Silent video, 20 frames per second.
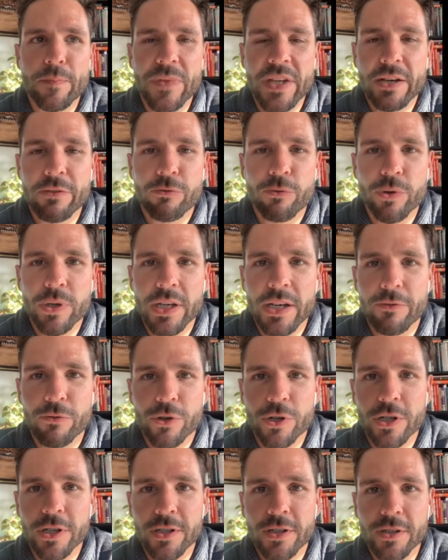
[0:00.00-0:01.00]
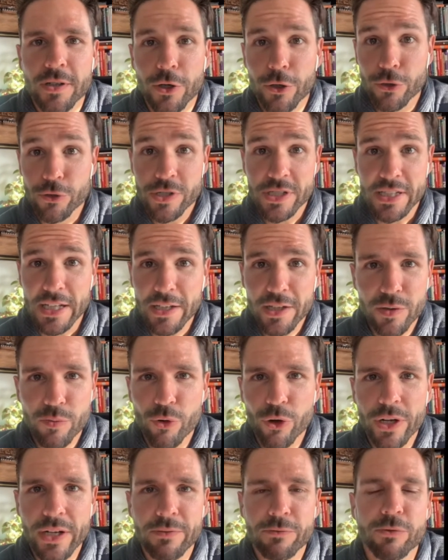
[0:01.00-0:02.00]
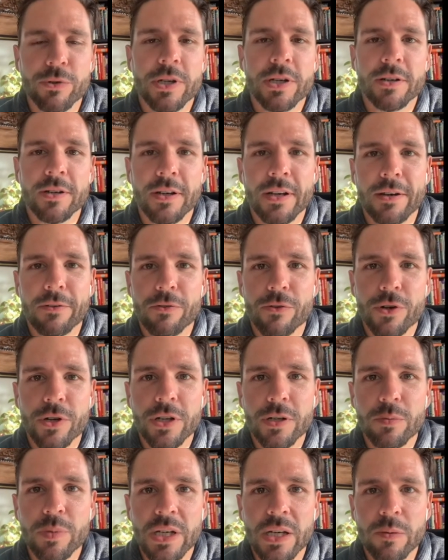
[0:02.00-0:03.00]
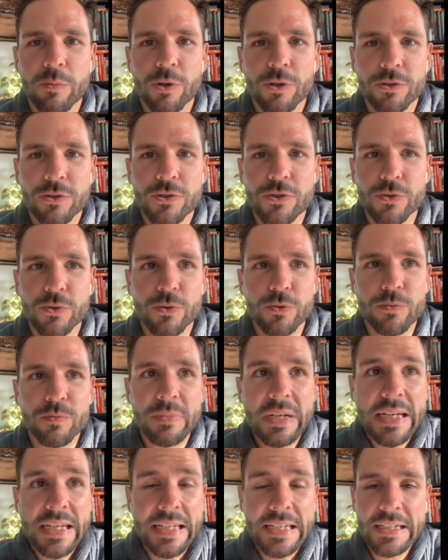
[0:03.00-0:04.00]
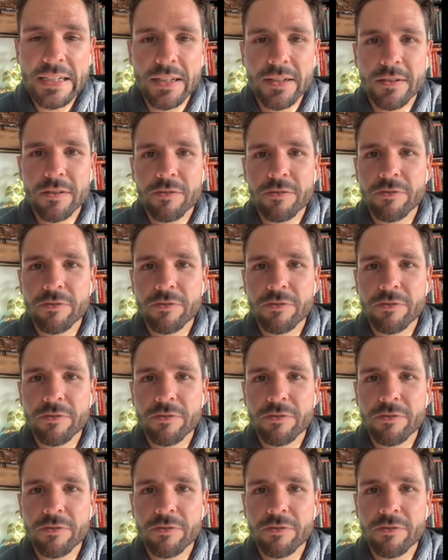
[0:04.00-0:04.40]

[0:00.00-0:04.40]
If we ever going to understand the brain, if we're ever going to be able to heal,